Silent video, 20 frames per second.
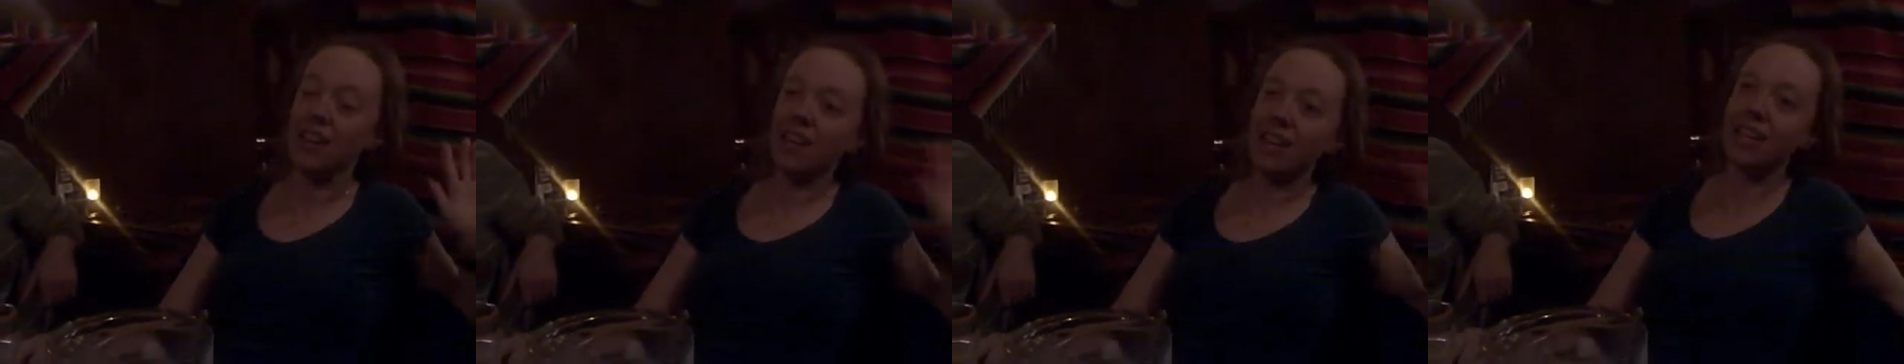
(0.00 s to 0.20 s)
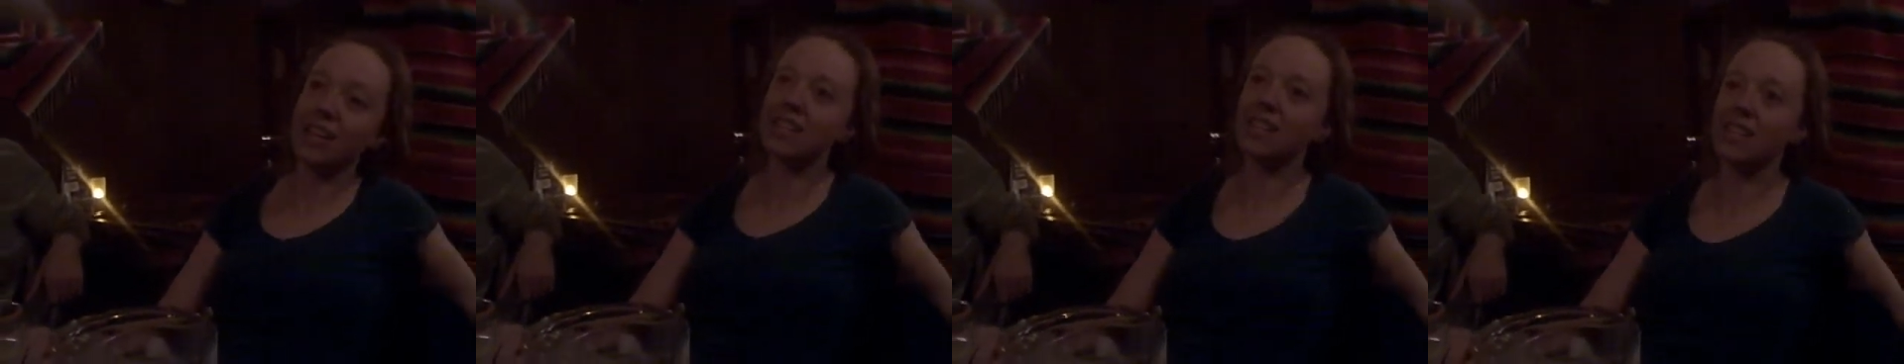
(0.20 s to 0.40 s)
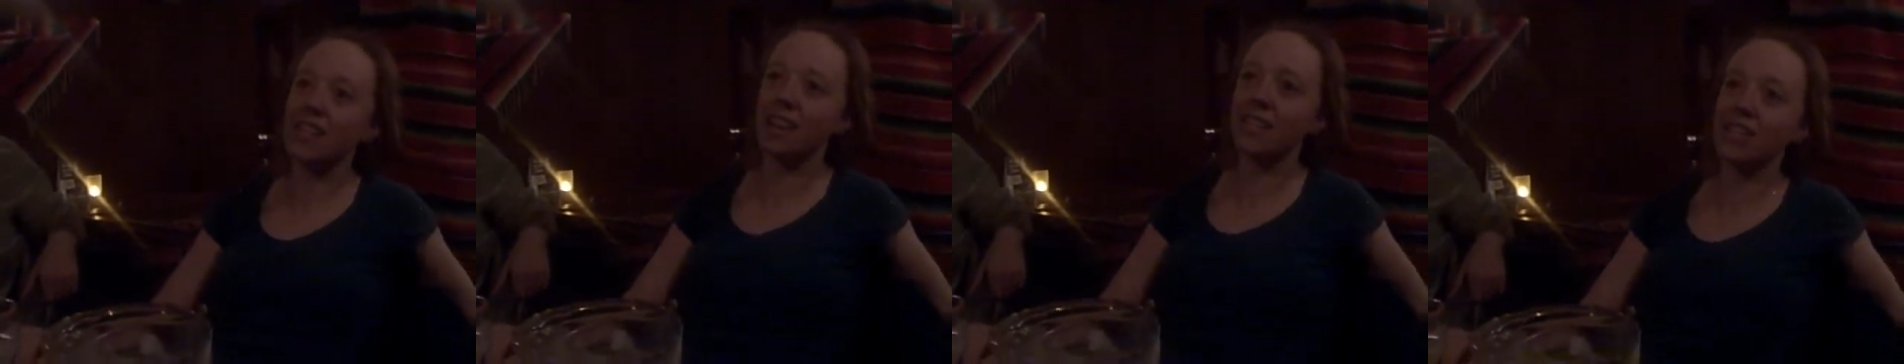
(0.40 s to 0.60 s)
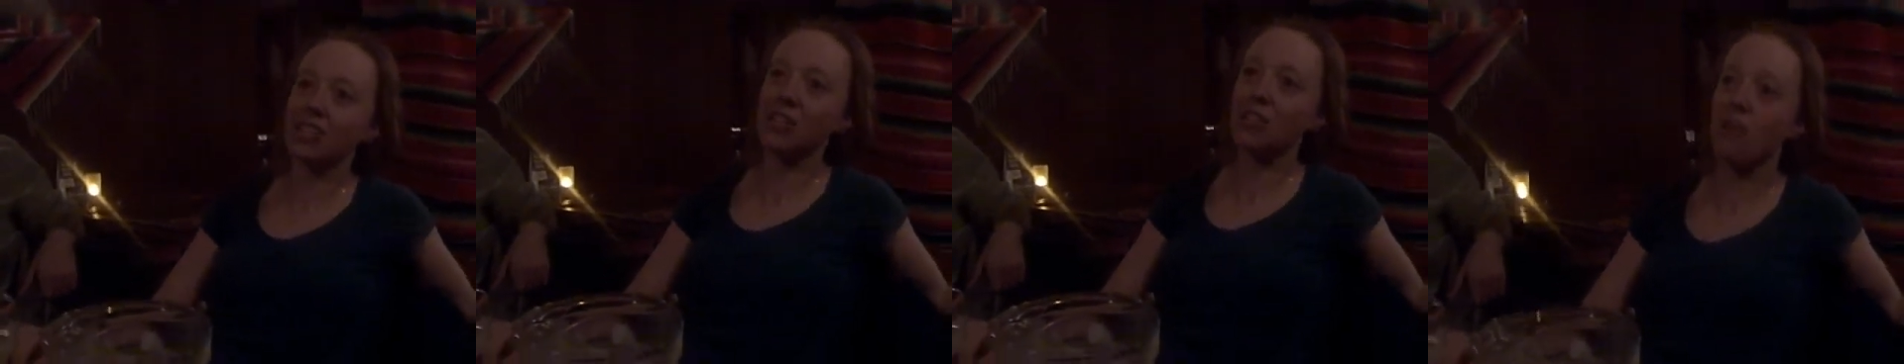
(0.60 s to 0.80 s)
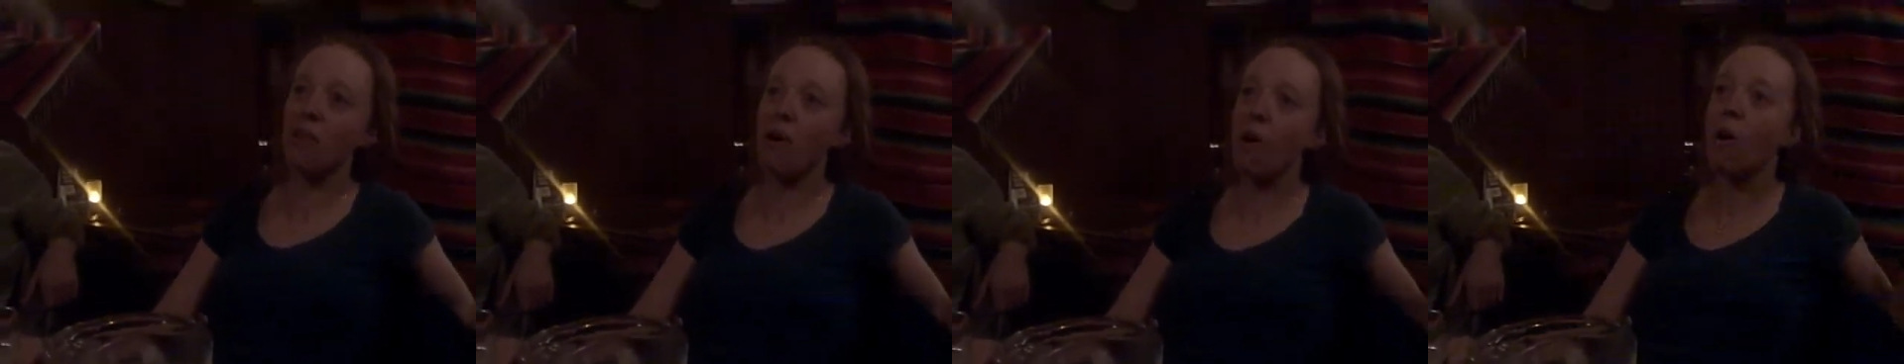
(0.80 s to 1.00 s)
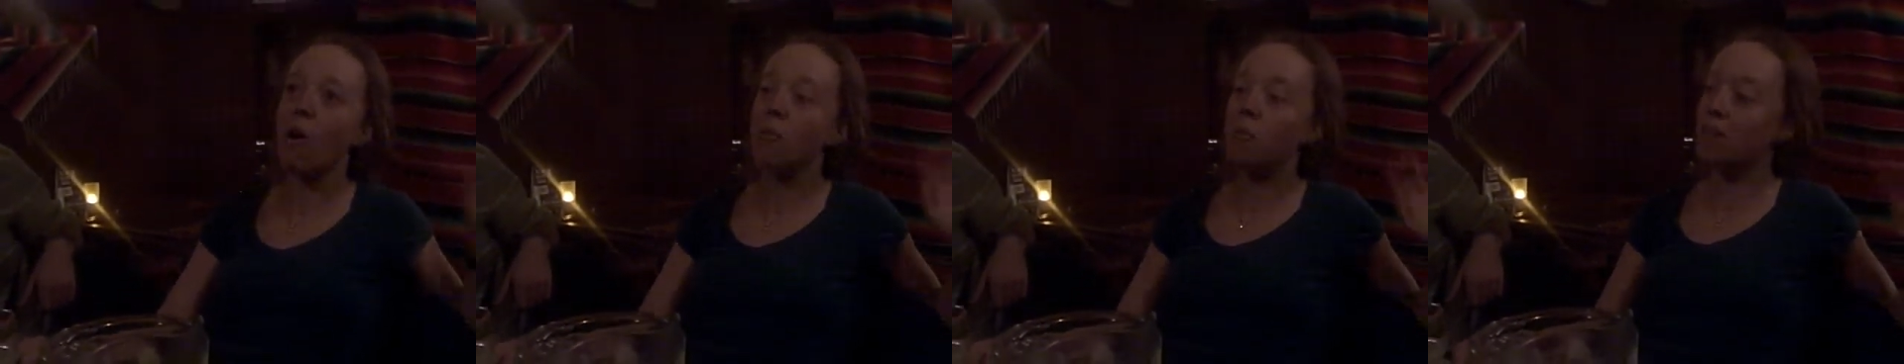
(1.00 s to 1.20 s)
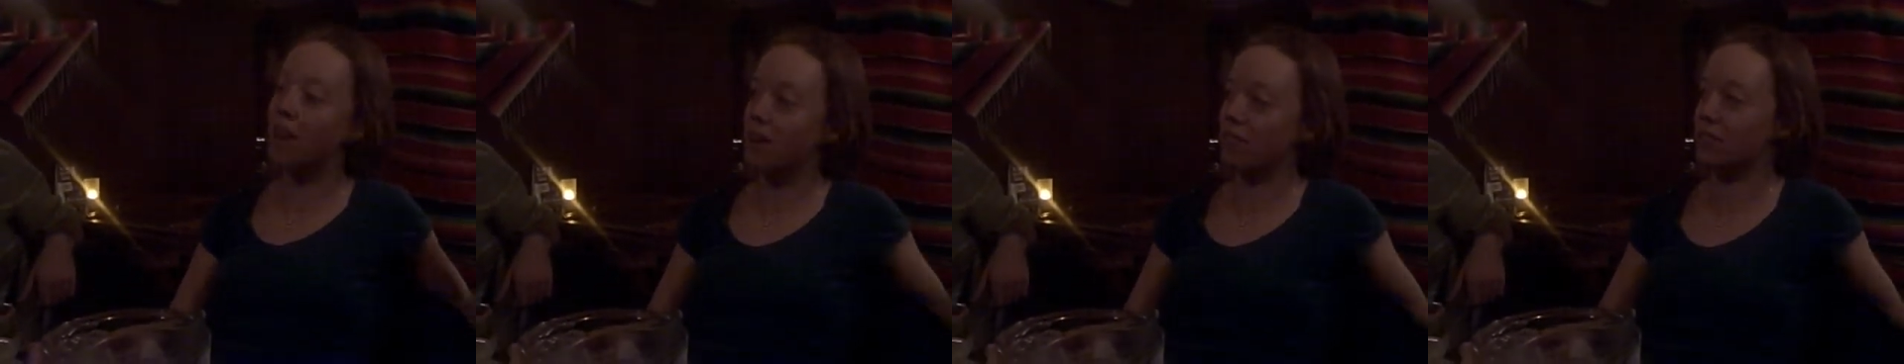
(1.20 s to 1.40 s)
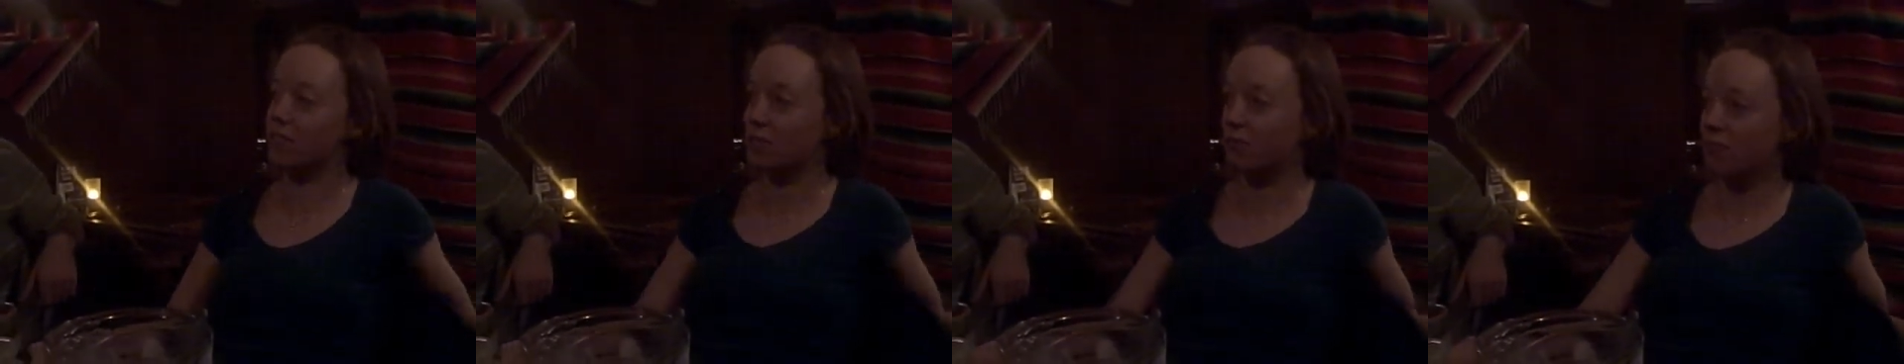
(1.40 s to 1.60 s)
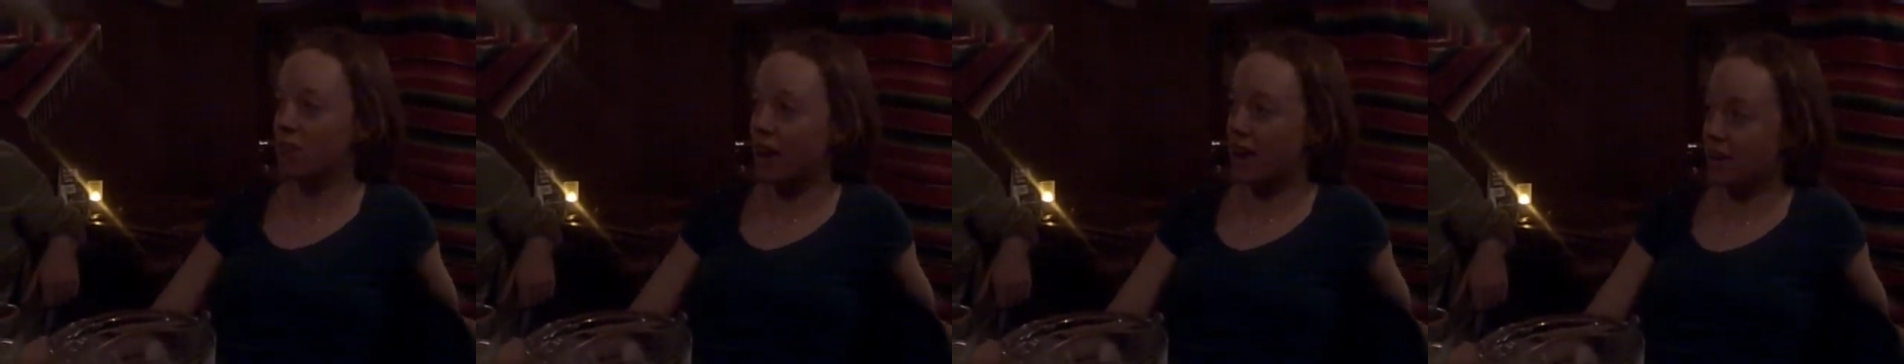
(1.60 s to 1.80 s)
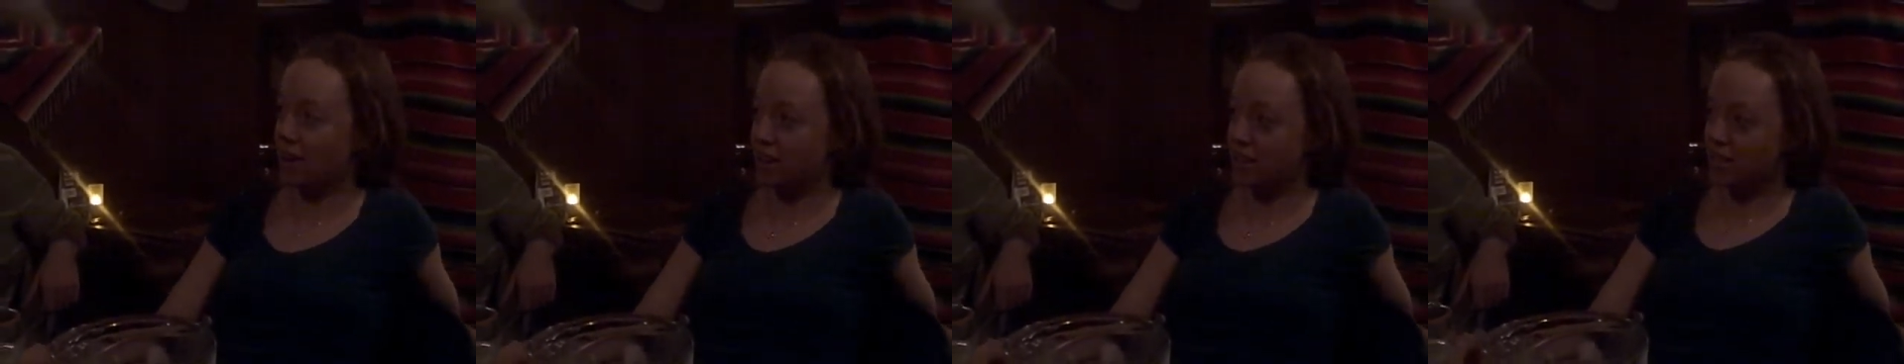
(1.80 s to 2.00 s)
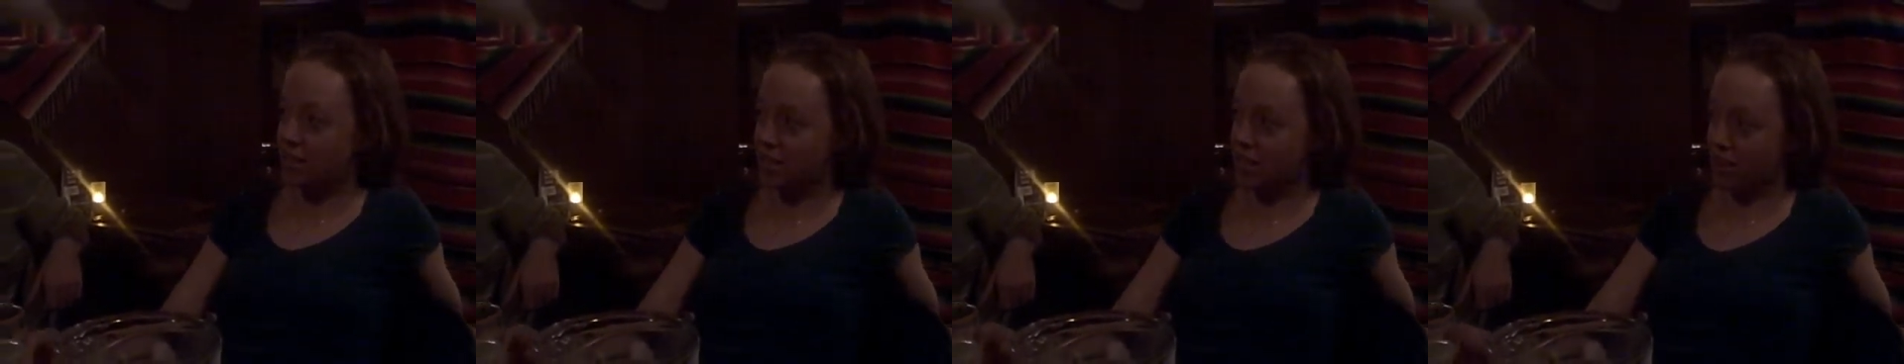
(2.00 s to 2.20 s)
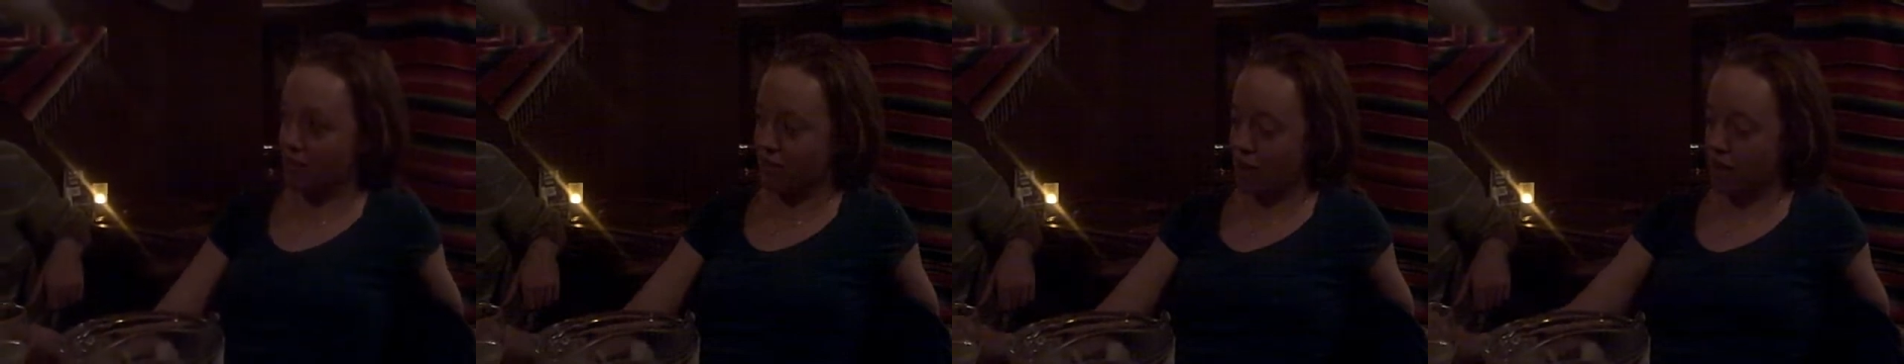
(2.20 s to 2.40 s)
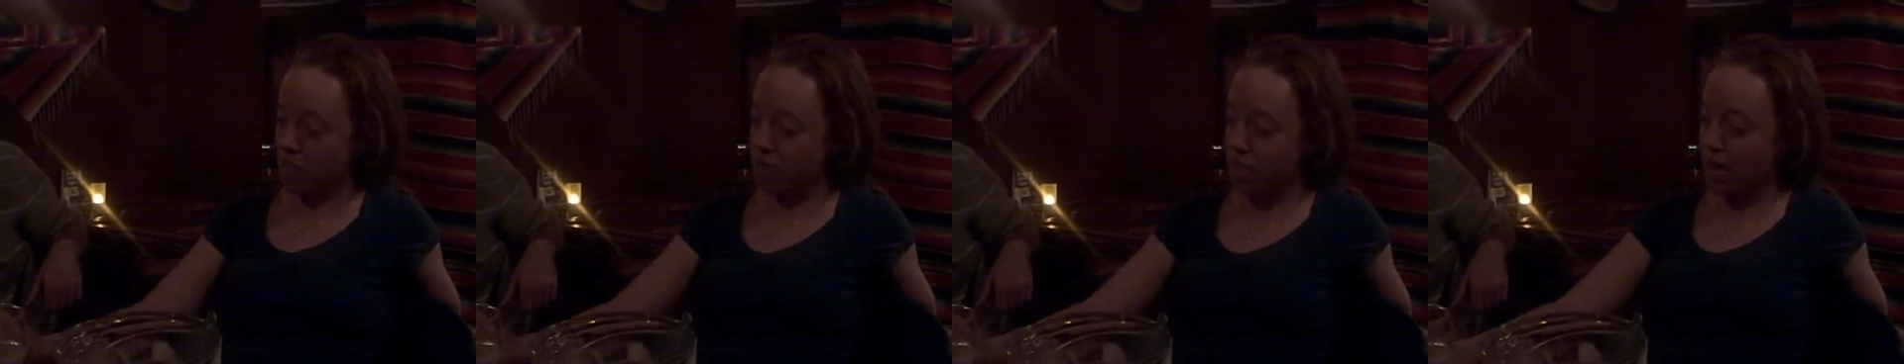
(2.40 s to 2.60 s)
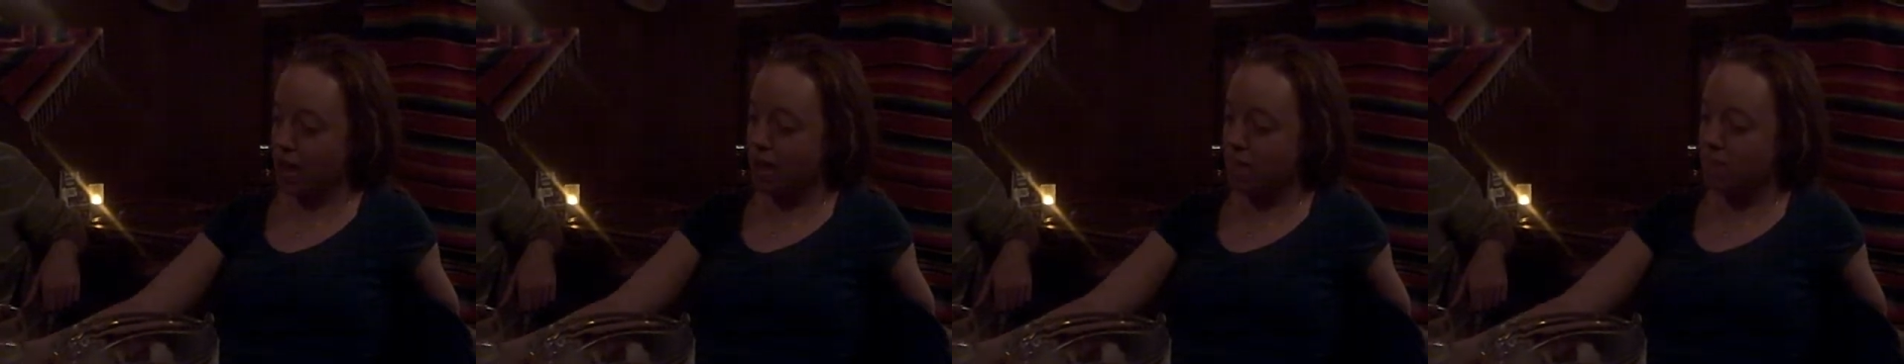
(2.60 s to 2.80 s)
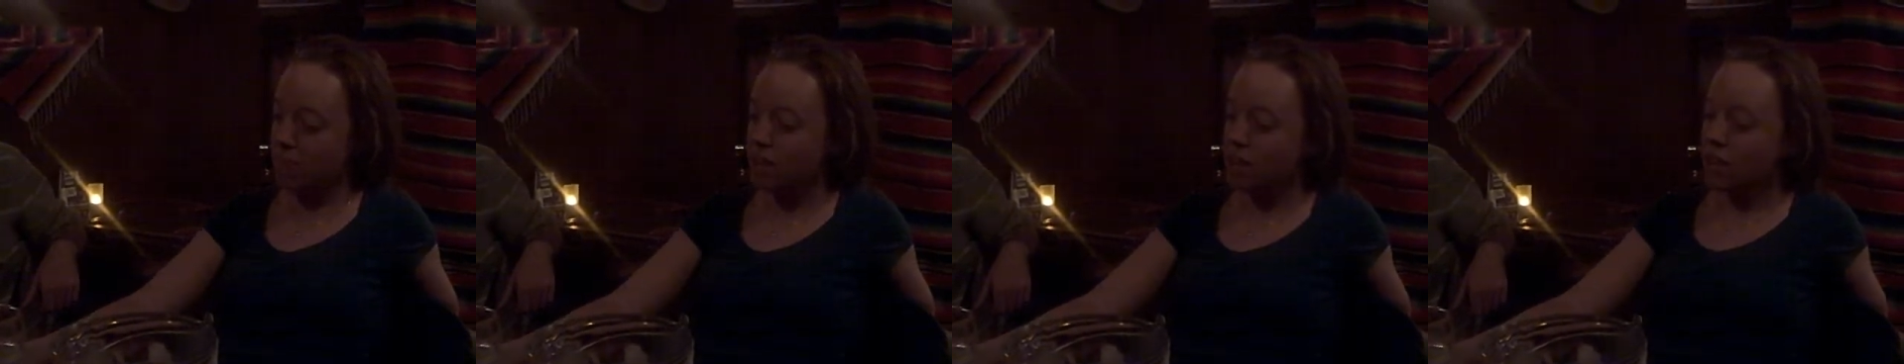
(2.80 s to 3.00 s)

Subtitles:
He decides to go home, and I wasn't ready to give up yet.